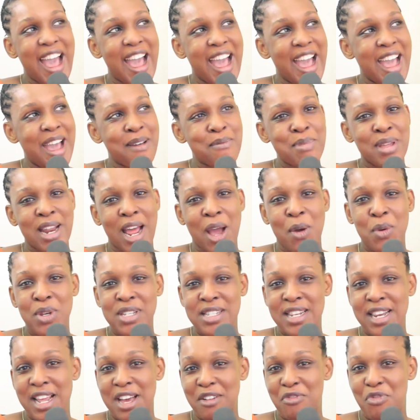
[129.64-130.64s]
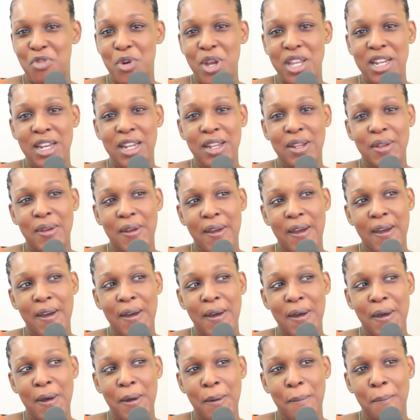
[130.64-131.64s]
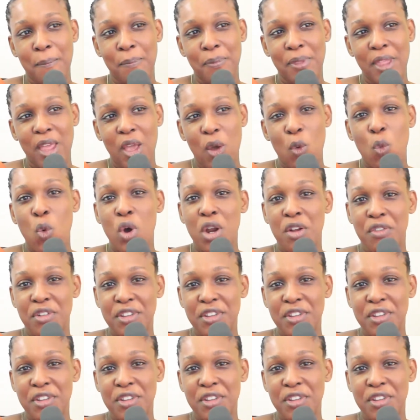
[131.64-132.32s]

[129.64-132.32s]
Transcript: I always laugh when one